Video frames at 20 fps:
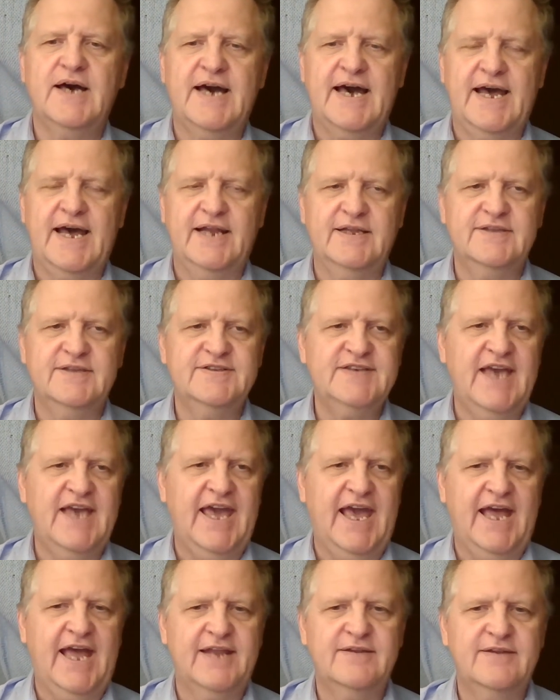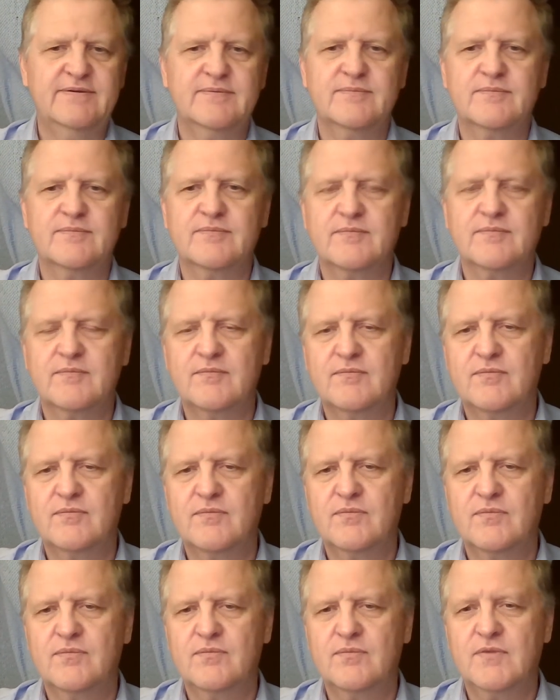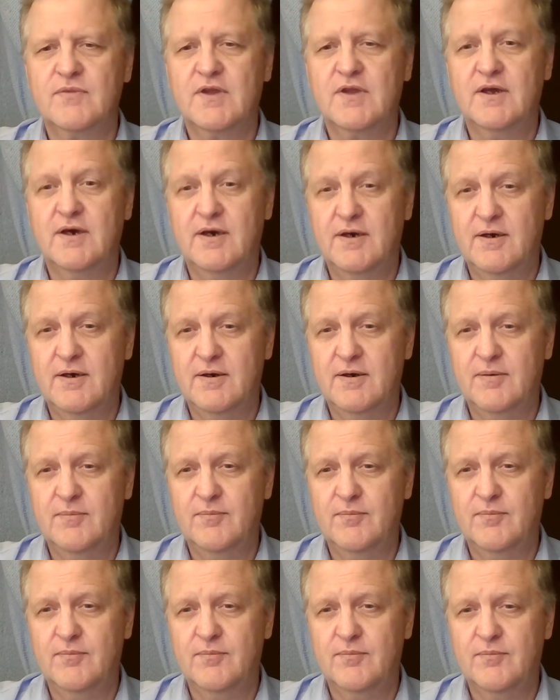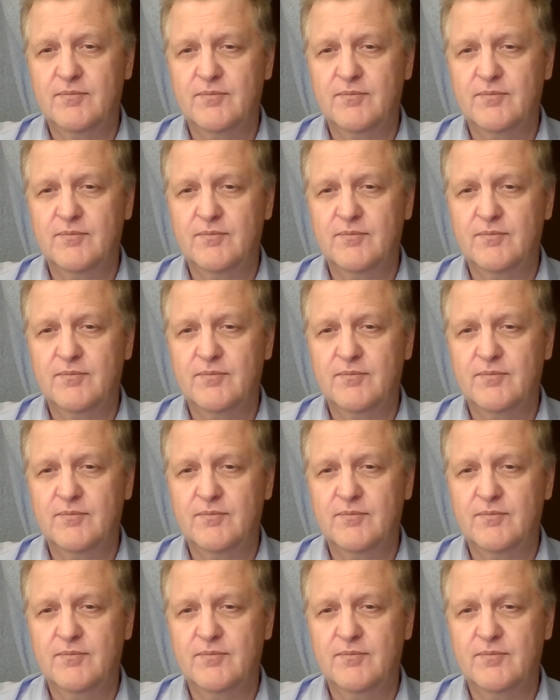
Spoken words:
that is had. Um,